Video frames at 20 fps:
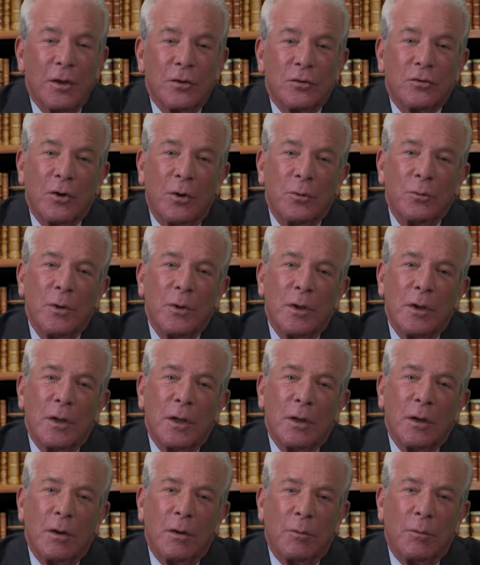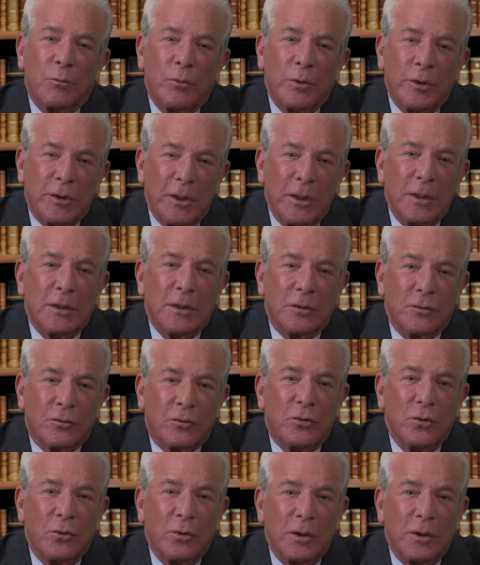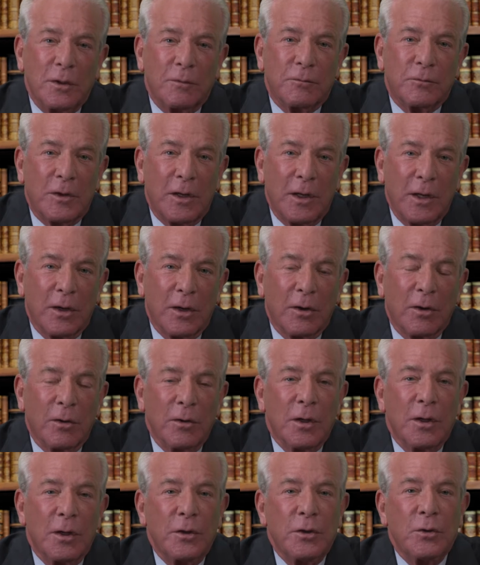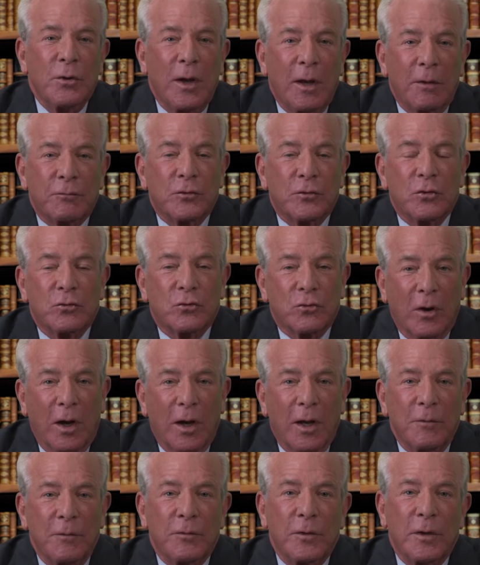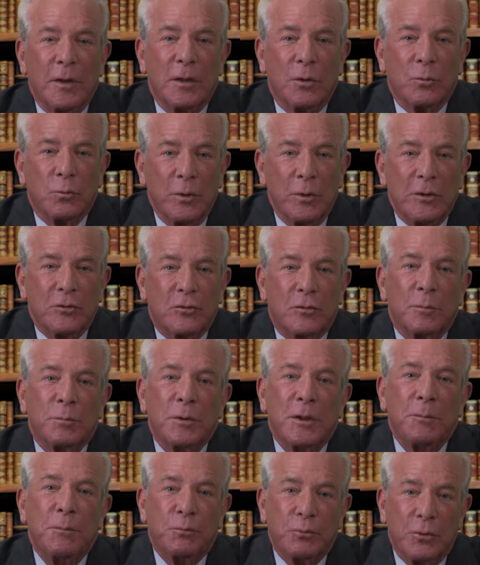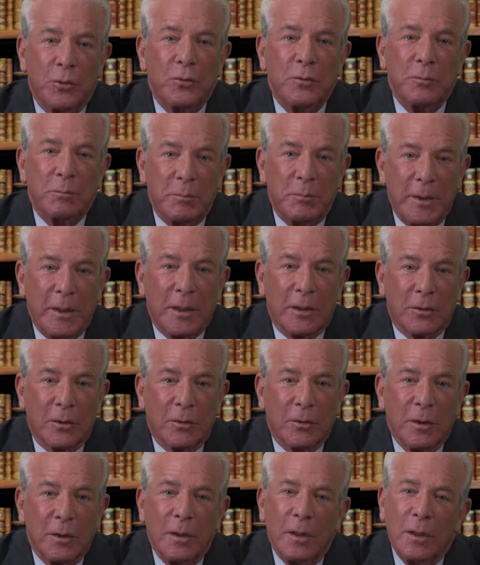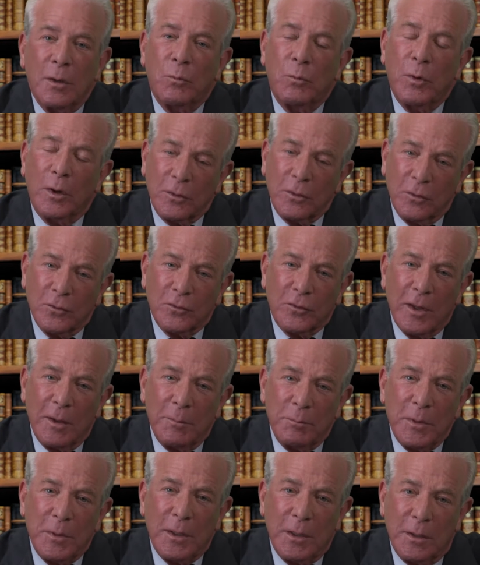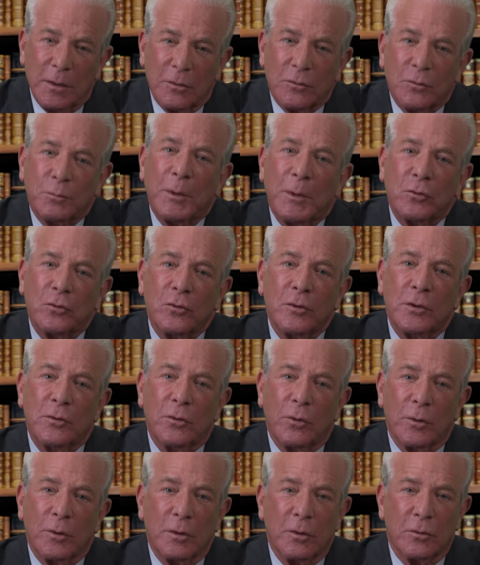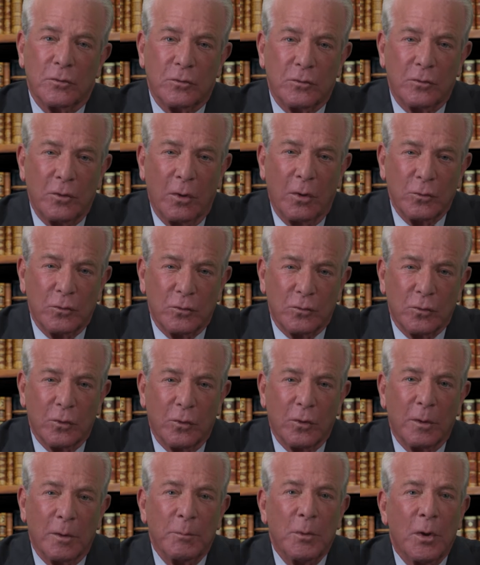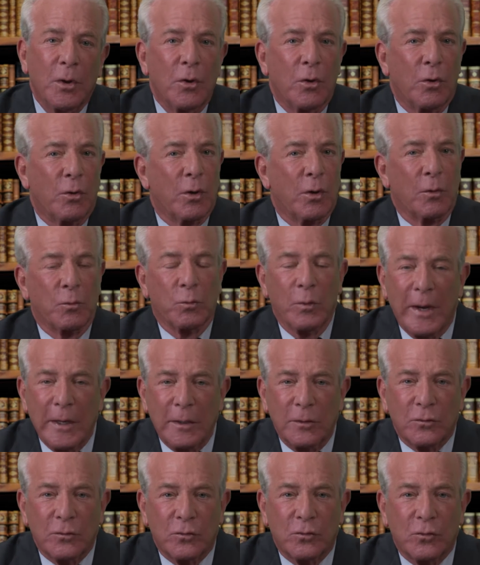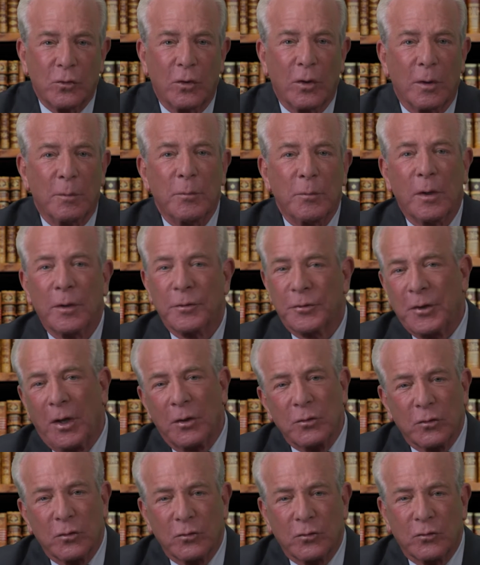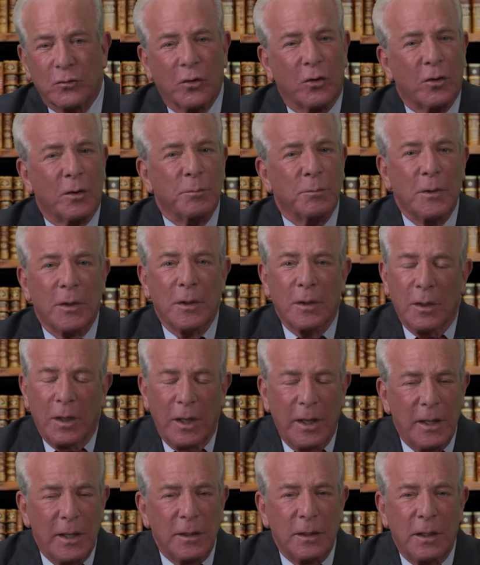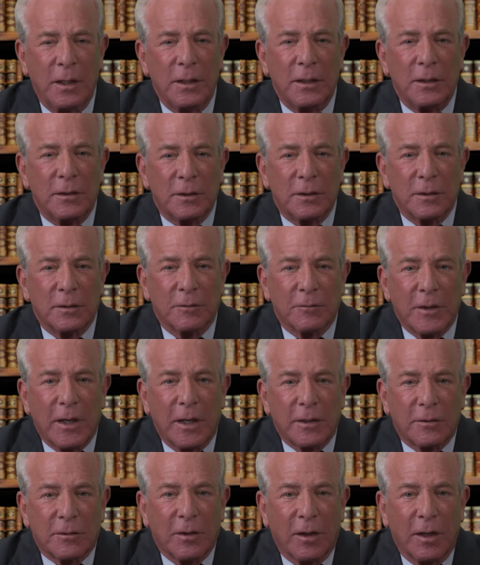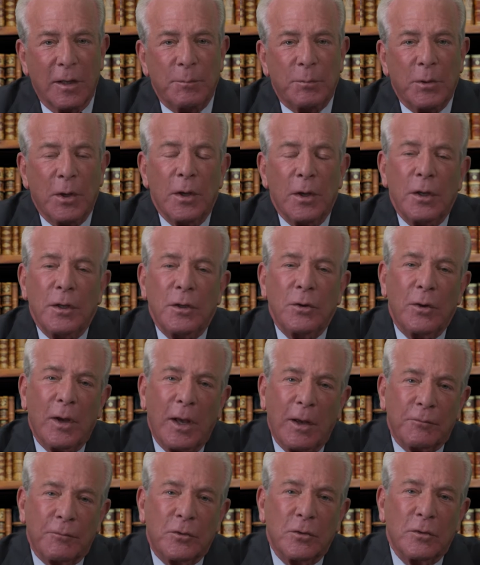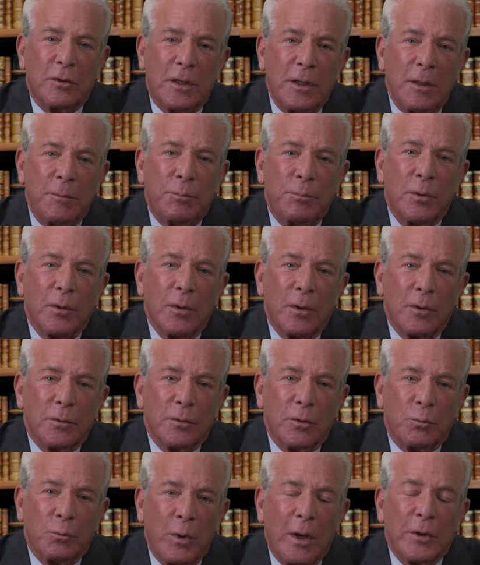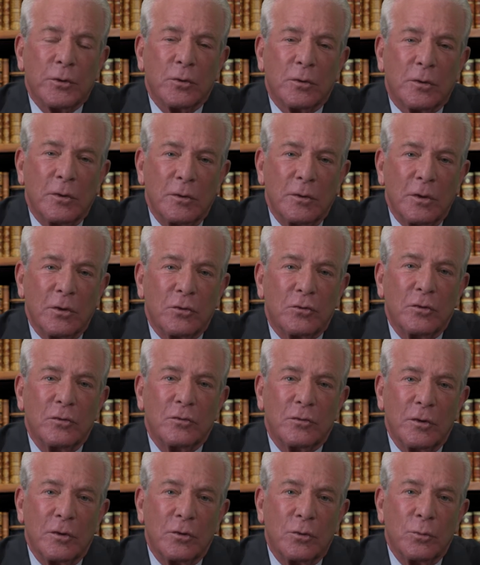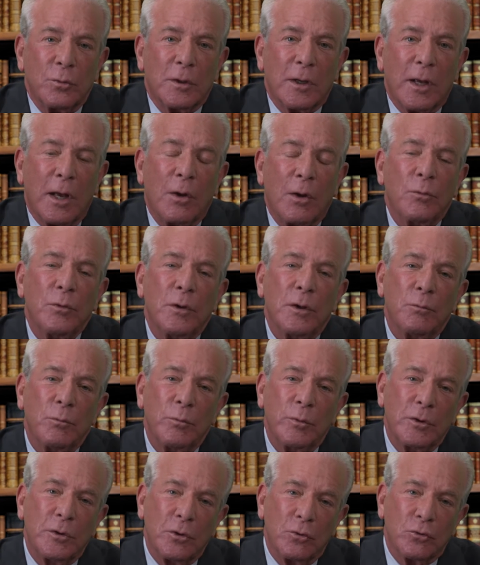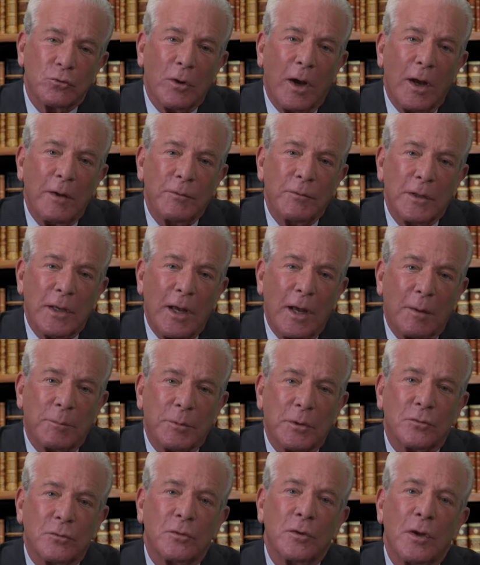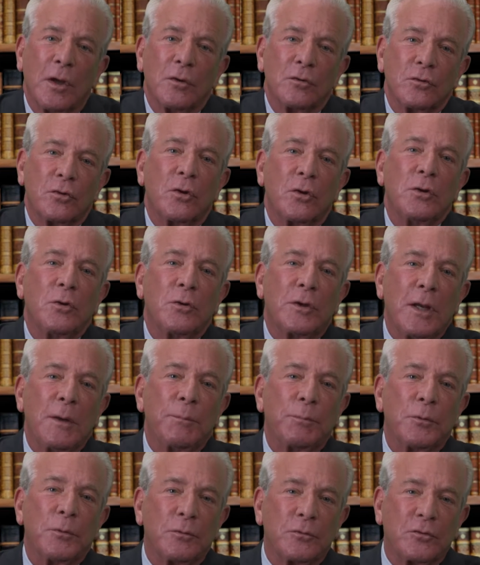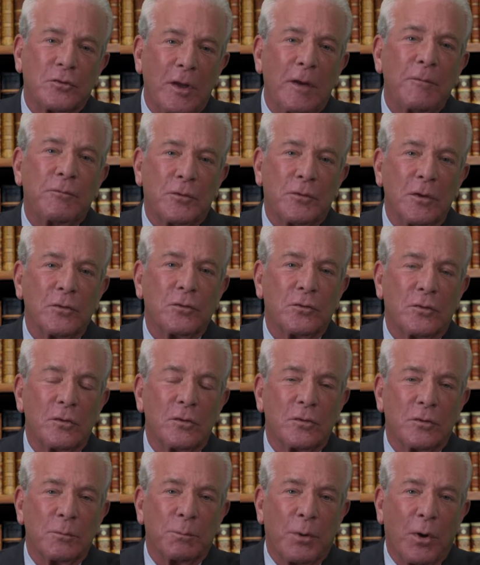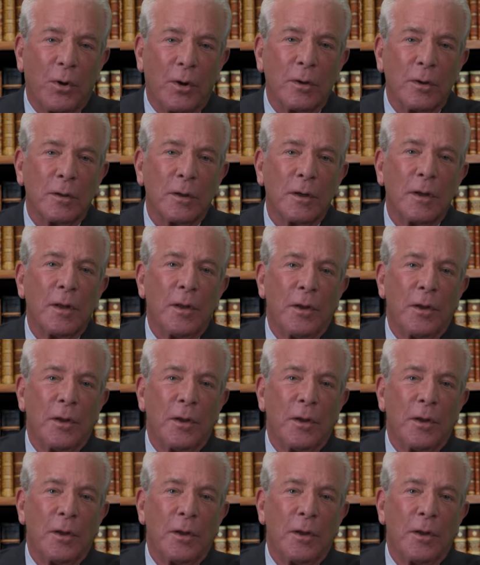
So within this duty of care, you have to drive in a reasonably prudent manner. And what does that mean? Especially during a snowstorm or a rainstorm, thunderstorm, and anything of that type, you have to keep the weather conditions into account with your driving habits. So you keep a safe distance apart.